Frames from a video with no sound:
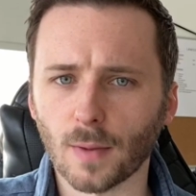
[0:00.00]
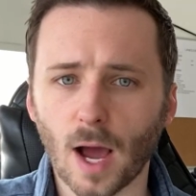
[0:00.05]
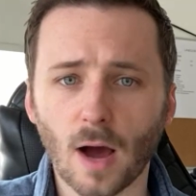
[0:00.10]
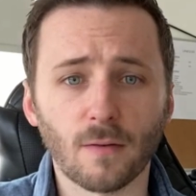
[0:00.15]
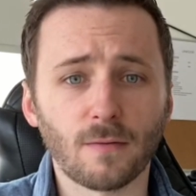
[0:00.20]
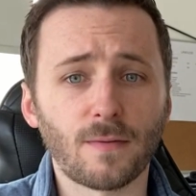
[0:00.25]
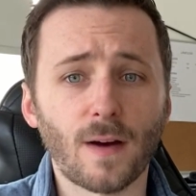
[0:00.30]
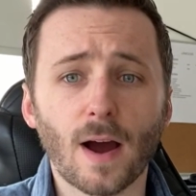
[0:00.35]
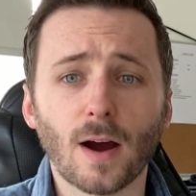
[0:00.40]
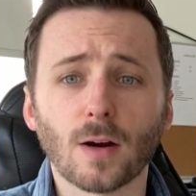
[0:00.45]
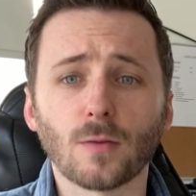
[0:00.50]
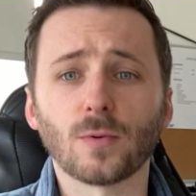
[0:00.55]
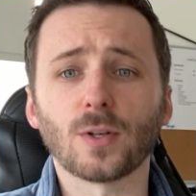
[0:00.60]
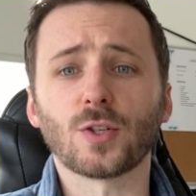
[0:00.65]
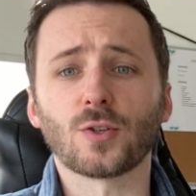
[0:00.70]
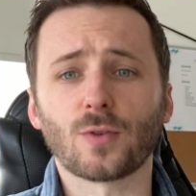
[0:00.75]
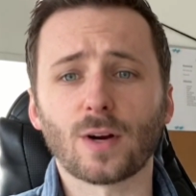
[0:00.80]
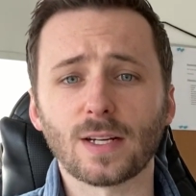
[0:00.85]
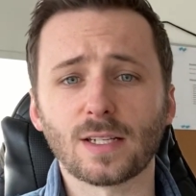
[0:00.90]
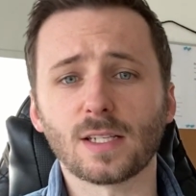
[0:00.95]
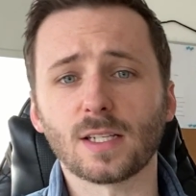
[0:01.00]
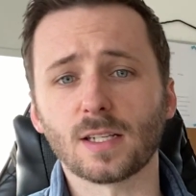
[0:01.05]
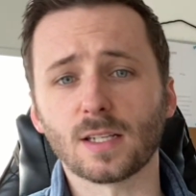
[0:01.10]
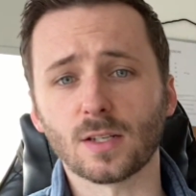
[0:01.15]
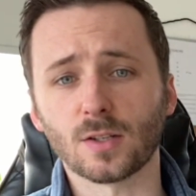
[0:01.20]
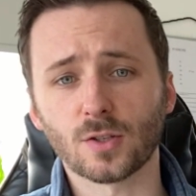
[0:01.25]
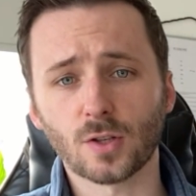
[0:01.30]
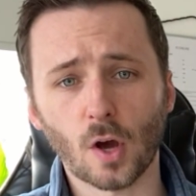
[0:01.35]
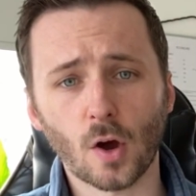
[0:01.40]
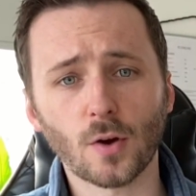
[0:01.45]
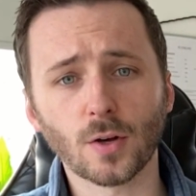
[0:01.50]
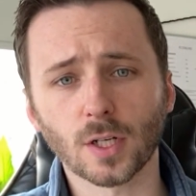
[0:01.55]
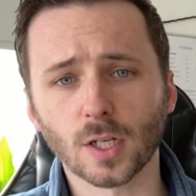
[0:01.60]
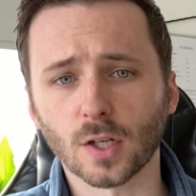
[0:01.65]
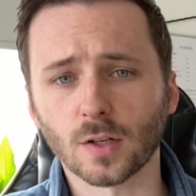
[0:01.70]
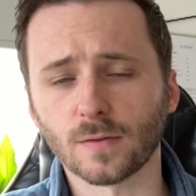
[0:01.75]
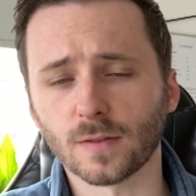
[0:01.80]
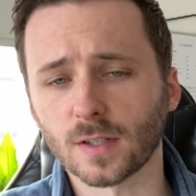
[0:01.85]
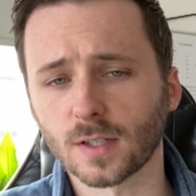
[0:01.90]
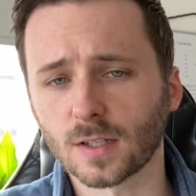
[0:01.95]
How far it retraces in total
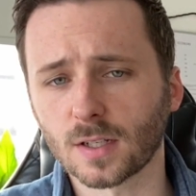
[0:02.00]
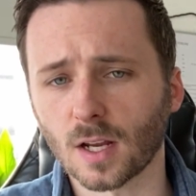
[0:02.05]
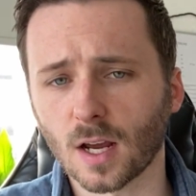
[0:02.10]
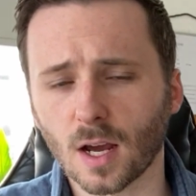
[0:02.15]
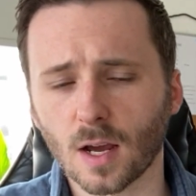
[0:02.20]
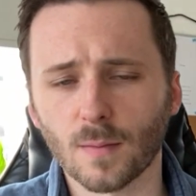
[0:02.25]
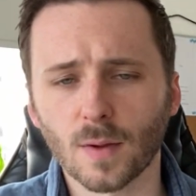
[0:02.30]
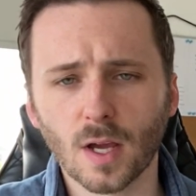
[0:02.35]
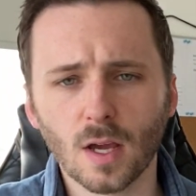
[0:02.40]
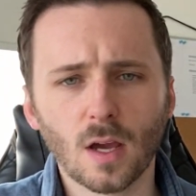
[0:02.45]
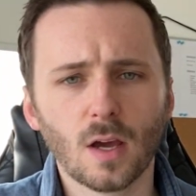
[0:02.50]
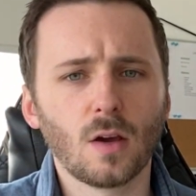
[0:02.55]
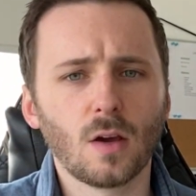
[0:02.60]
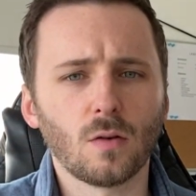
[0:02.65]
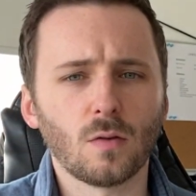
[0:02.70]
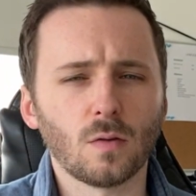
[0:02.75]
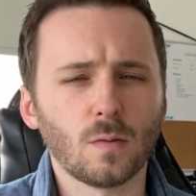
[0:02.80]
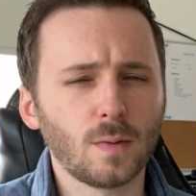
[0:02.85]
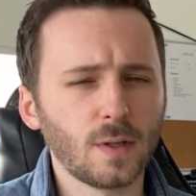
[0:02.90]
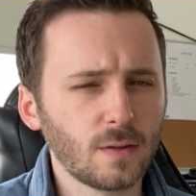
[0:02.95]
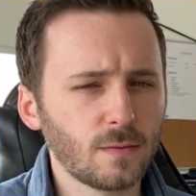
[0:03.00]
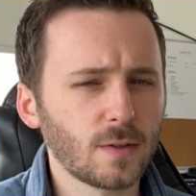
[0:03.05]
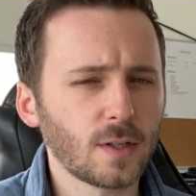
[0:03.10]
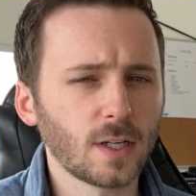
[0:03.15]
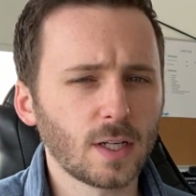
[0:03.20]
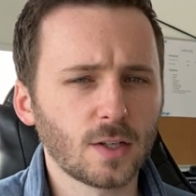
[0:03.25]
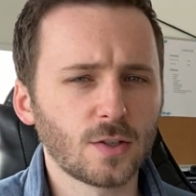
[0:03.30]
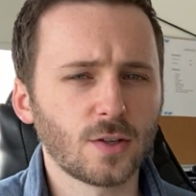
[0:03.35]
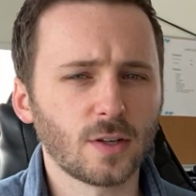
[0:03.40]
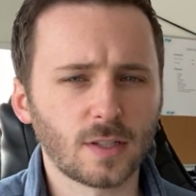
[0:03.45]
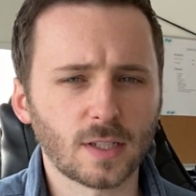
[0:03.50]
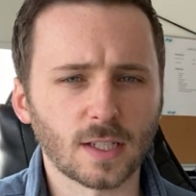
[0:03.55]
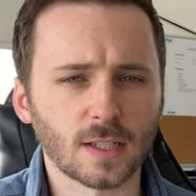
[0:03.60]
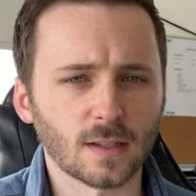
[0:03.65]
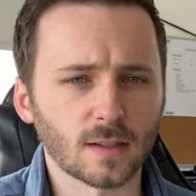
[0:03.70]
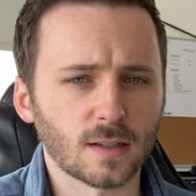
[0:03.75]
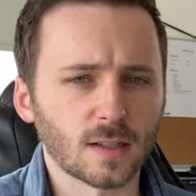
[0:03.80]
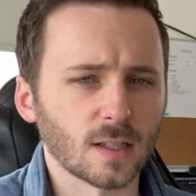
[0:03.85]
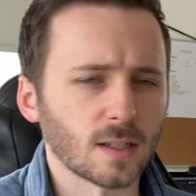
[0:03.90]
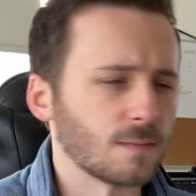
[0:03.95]
over this time will be very interesting to
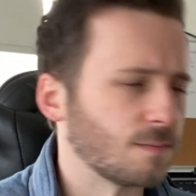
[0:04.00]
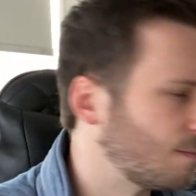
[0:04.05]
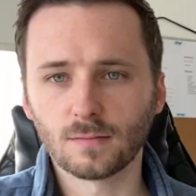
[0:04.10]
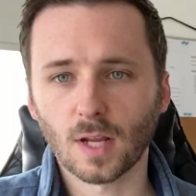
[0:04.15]
see.